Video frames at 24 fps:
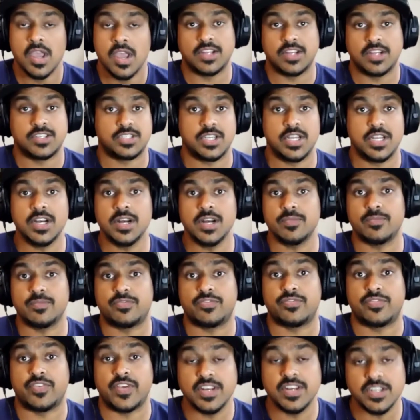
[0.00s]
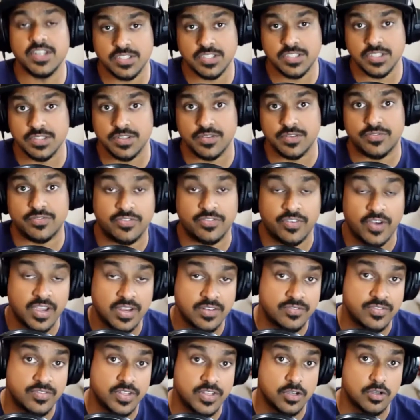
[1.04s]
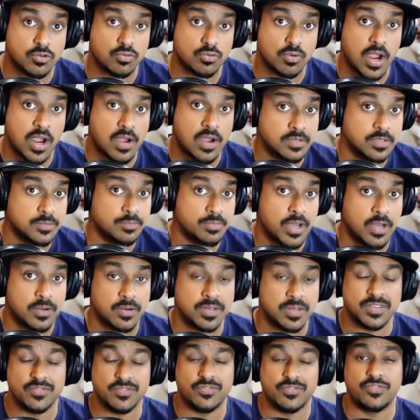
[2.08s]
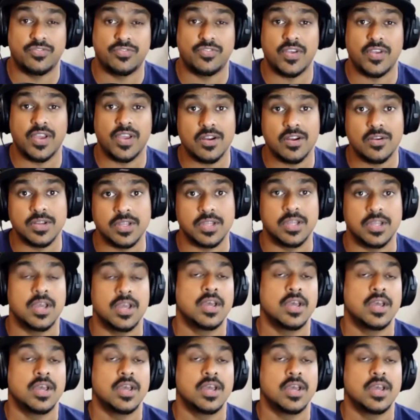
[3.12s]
and she ended up finishing the fight via ground and pound at the very,